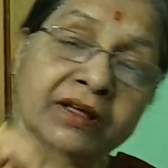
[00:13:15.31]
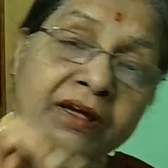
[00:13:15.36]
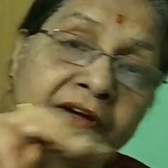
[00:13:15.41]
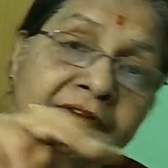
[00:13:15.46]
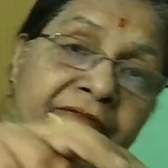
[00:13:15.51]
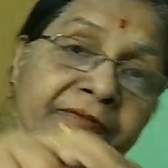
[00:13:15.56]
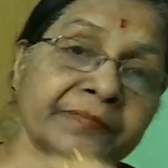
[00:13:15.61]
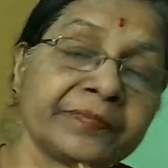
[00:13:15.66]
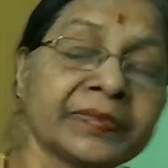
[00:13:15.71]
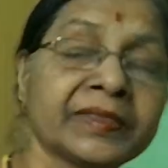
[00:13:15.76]

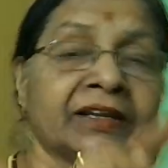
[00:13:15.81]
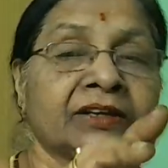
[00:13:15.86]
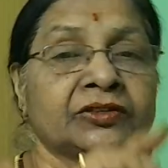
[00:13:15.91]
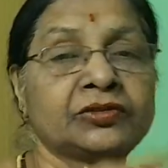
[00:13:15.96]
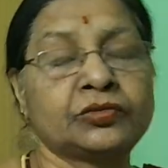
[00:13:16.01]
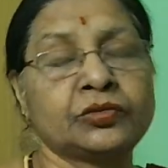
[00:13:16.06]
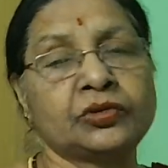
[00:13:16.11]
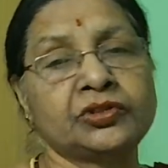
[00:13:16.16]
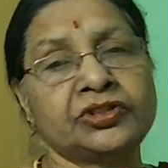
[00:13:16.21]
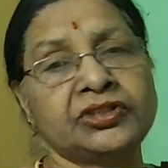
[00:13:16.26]
of
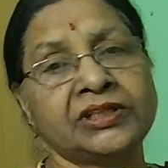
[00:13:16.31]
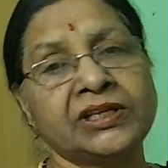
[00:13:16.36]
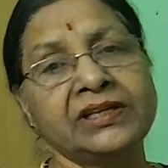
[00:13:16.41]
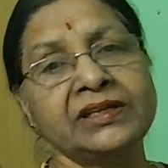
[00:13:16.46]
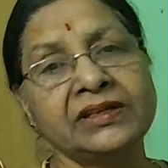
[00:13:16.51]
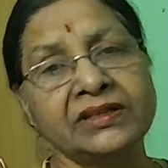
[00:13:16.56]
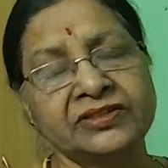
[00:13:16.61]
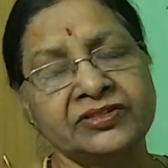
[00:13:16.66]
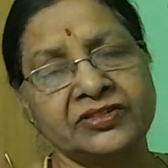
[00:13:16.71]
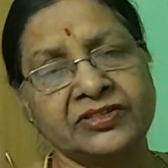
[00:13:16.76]
social
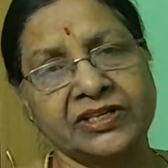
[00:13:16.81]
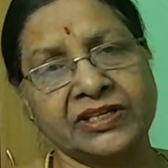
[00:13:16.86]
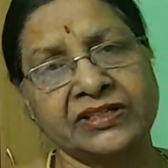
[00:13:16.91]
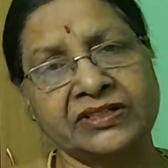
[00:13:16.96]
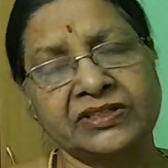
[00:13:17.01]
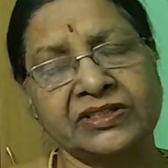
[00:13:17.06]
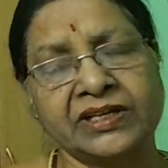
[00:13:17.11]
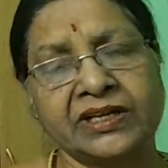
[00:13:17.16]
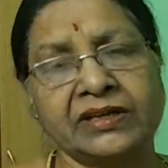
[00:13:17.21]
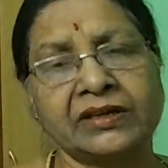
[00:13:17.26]

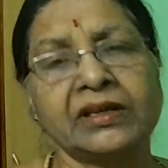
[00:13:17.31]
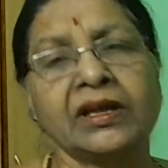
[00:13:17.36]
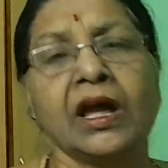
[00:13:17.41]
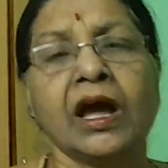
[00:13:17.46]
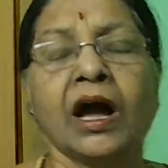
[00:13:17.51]
structure.